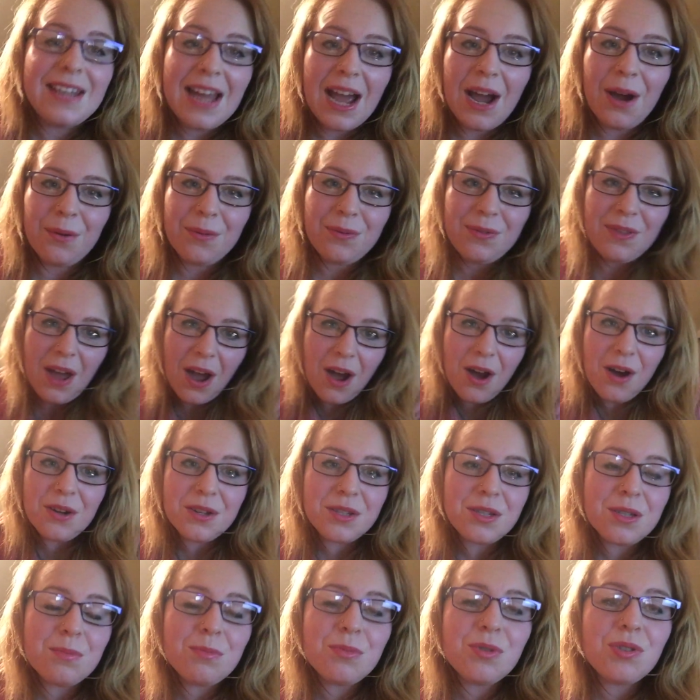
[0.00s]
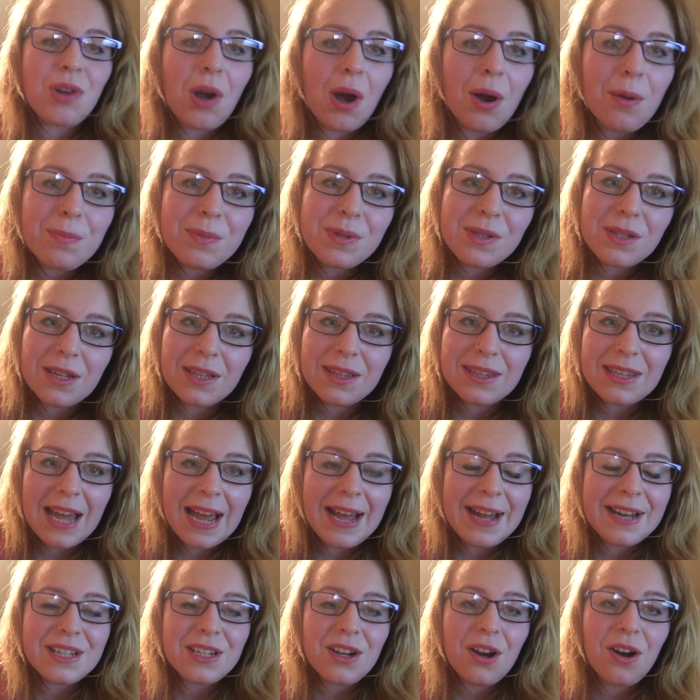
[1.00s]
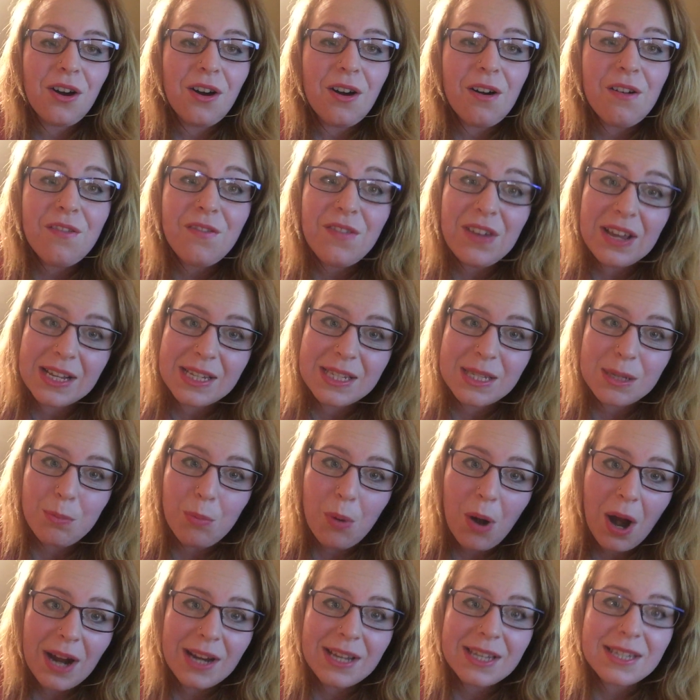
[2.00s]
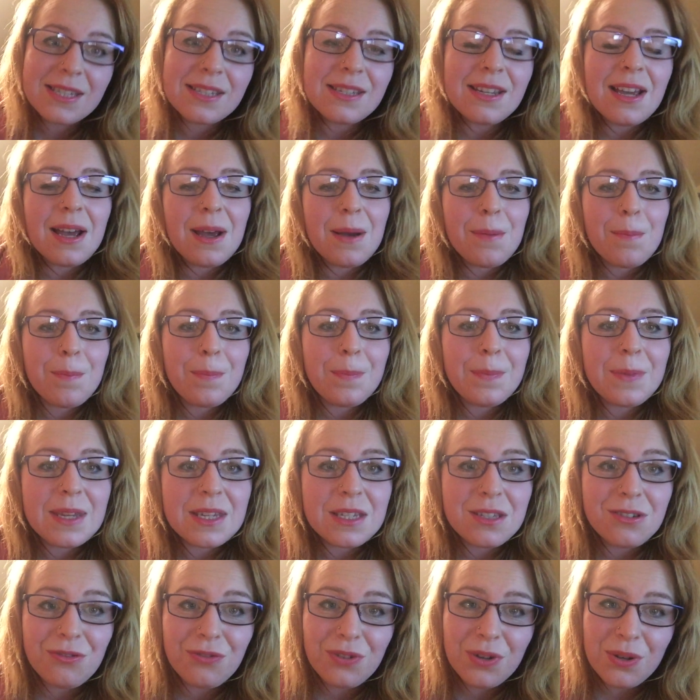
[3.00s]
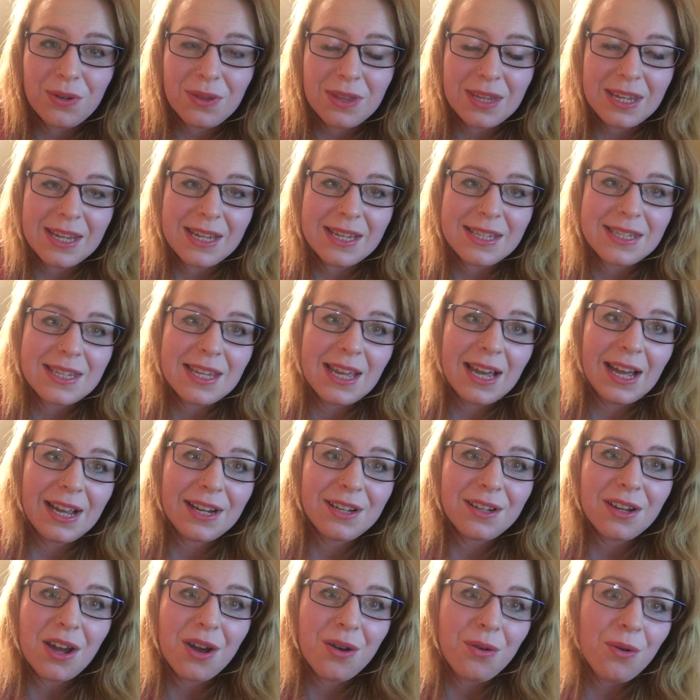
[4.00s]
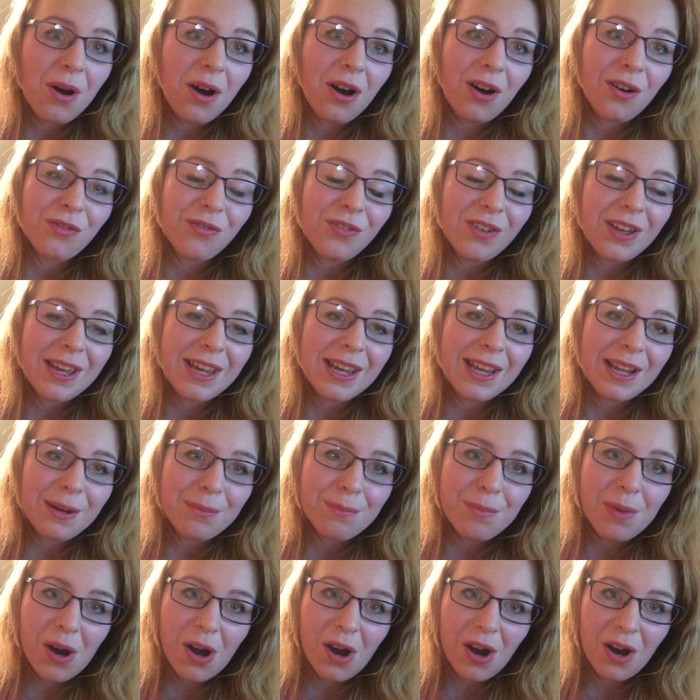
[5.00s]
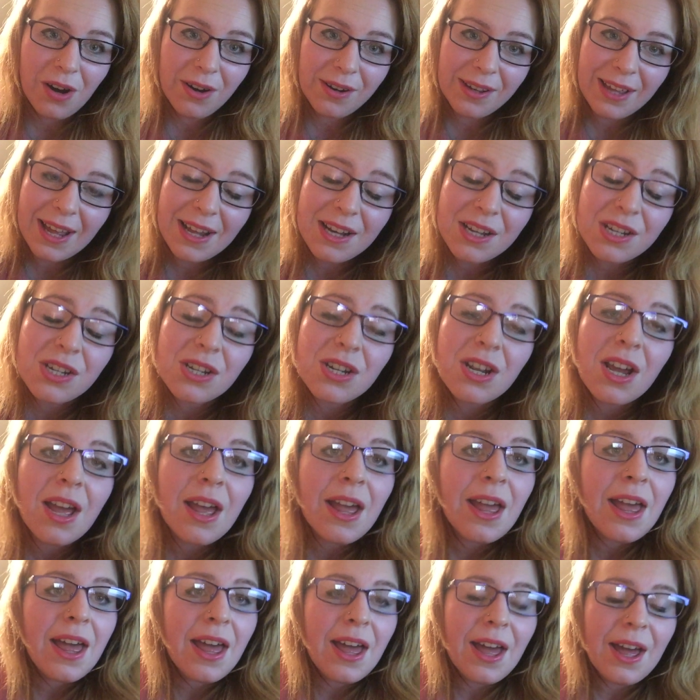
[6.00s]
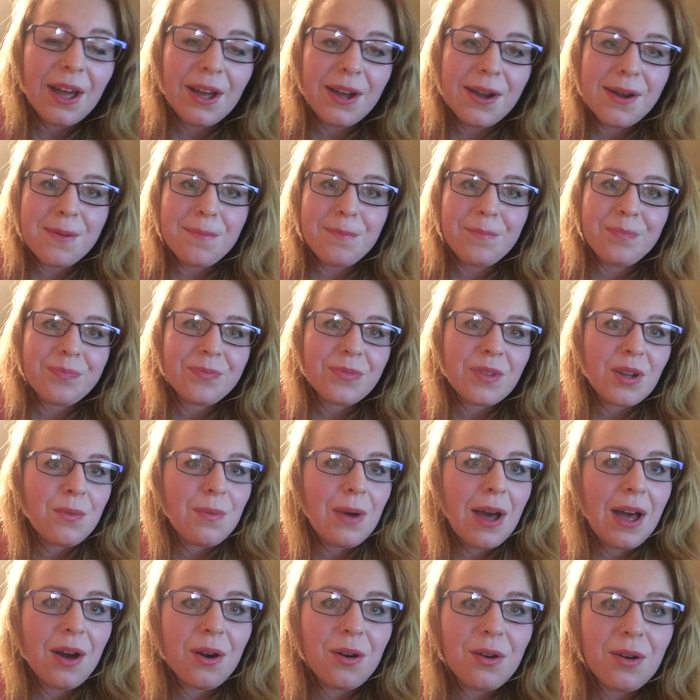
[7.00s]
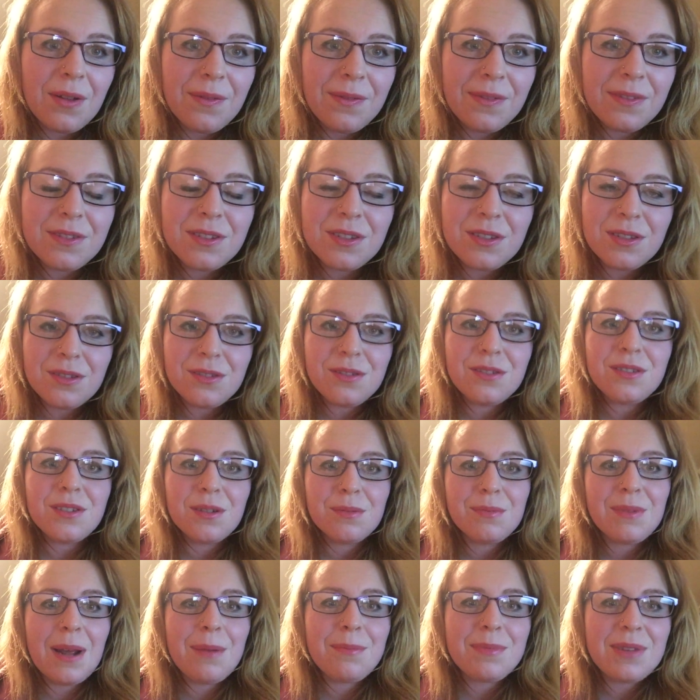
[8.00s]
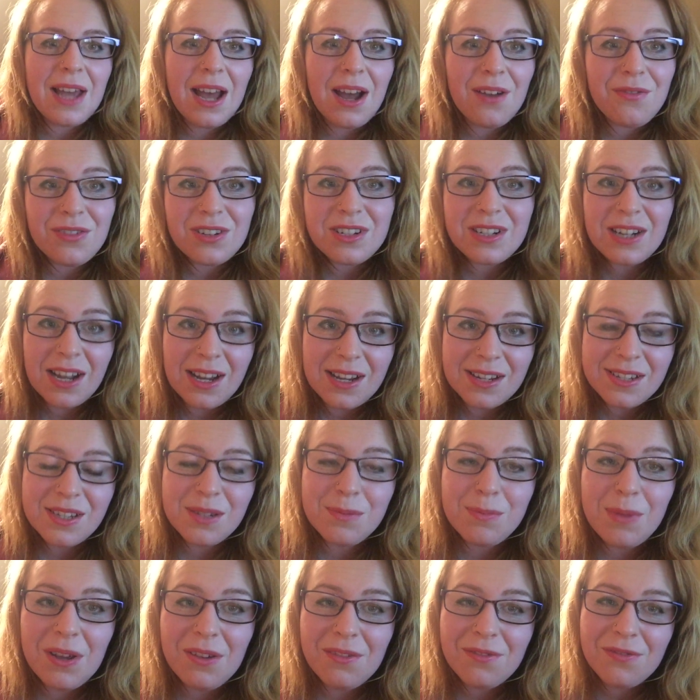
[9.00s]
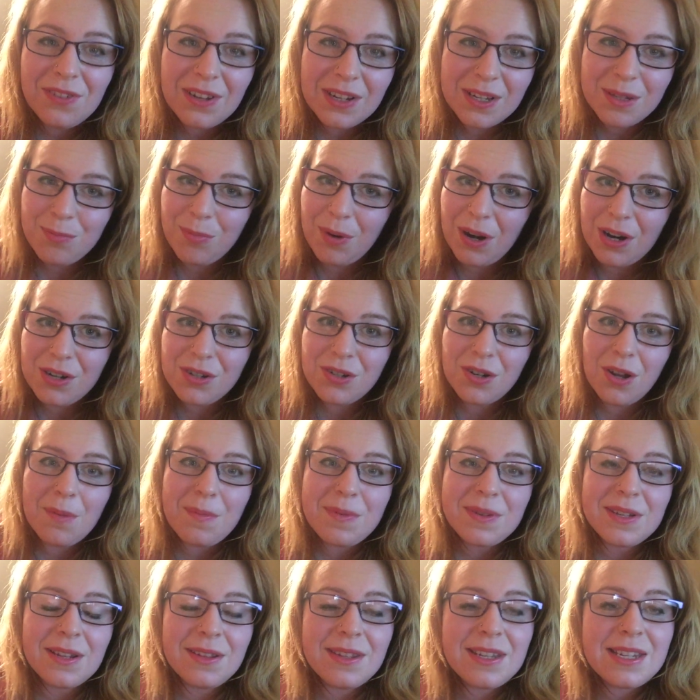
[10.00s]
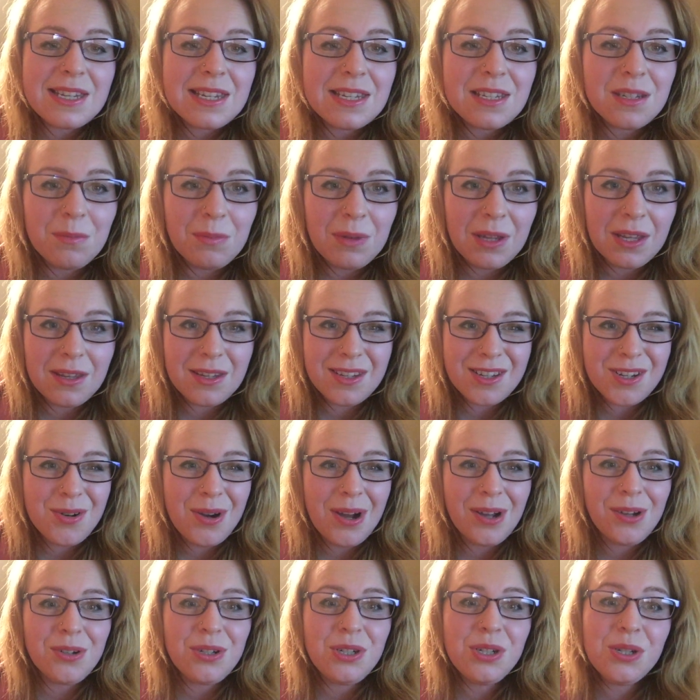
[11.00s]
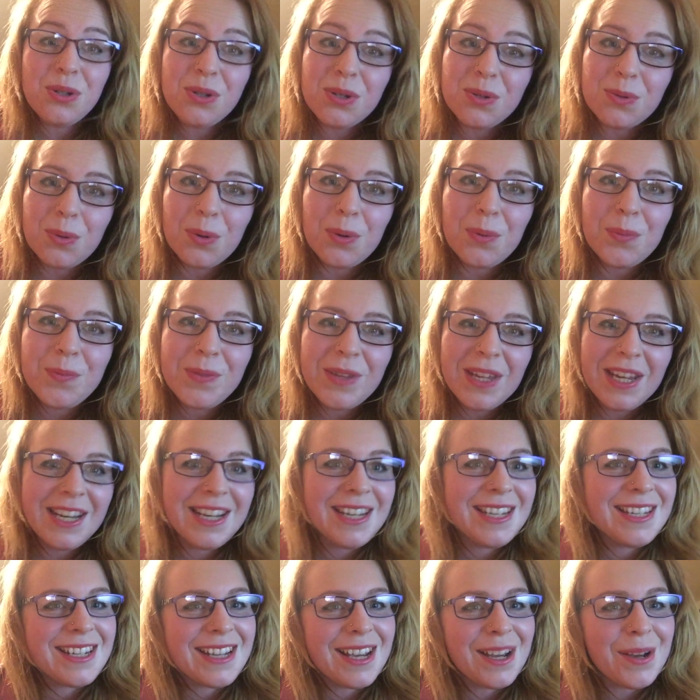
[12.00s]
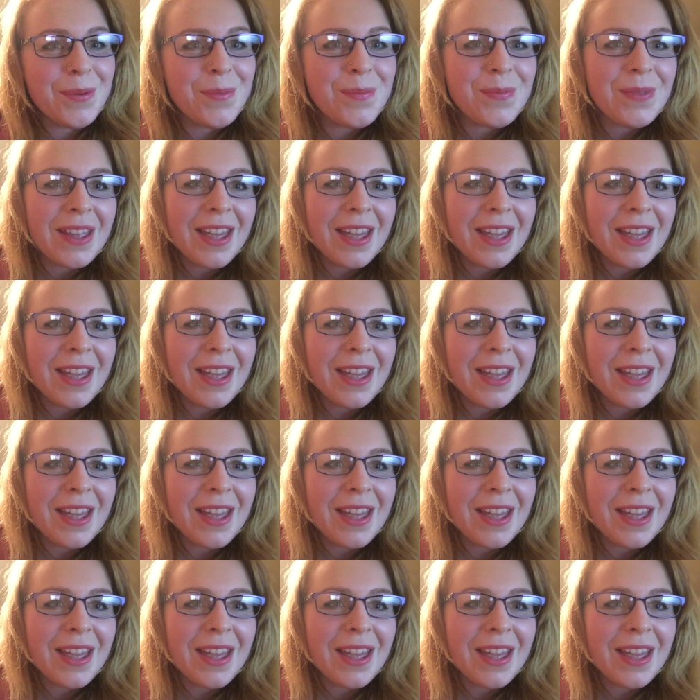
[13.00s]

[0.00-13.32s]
Now, there are some shops that are fixed price. There's a few of these I know of in Pahang, and sometimes they're advertised as being fixed price shops. Now, this is something that's quite unusual in India,